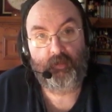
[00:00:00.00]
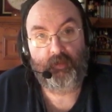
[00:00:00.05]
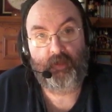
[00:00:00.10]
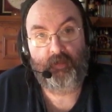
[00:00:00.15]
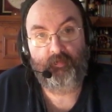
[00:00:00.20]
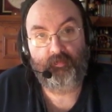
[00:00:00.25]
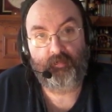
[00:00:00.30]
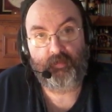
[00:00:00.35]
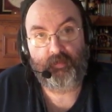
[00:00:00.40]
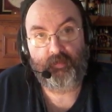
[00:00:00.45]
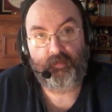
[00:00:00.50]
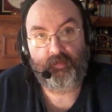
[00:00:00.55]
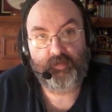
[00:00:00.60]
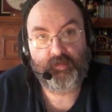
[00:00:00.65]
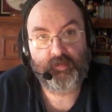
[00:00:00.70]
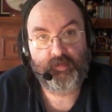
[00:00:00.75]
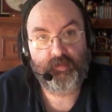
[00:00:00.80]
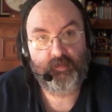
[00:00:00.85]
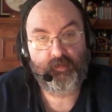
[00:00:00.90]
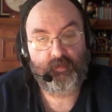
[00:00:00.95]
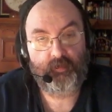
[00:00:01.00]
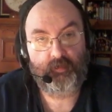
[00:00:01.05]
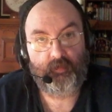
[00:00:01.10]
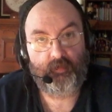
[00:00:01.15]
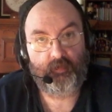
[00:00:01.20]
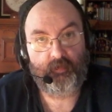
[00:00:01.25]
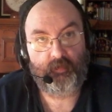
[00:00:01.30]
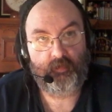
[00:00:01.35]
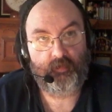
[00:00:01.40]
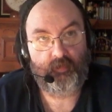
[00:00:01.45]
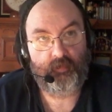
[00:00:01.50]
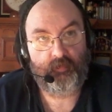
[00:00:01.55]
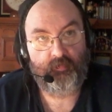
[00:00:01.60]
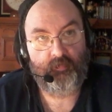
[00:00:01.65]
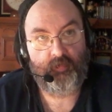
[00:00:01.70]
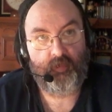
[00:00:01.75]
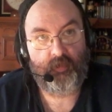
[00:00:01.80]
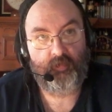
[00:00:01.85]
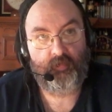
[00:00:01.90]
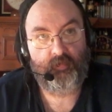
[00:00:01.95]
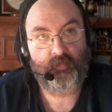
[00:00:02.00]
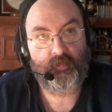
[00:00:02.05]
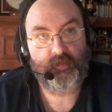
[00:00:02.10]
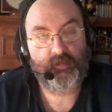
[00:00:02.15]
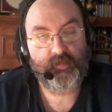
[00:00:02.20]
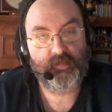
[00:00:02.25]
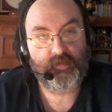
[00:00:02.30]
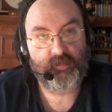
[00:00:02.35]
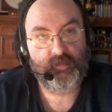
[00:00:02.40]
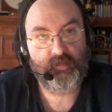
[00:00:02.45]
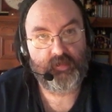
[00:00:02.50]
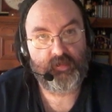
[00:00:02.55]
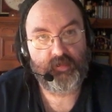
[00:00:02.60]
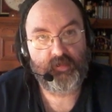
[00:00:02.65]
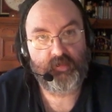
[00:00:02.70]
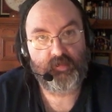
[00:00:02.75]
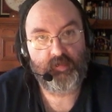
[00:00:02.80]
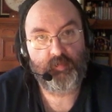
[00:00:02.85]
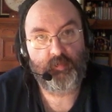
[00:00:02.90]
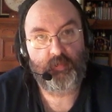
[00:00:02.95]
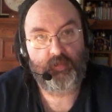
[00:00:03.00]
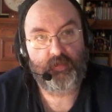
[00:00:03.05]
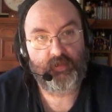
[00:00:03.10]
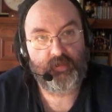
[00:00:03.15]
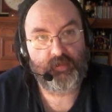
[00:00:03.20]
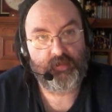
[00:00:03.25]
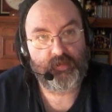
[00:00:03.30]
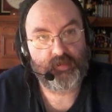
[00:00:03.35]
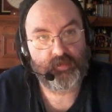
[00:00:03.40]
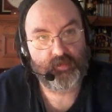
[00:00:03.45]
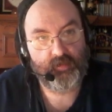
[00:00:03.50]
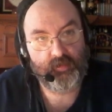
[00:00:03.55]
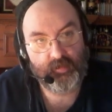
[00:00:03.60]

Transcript: evidence uh, of not only his existence but his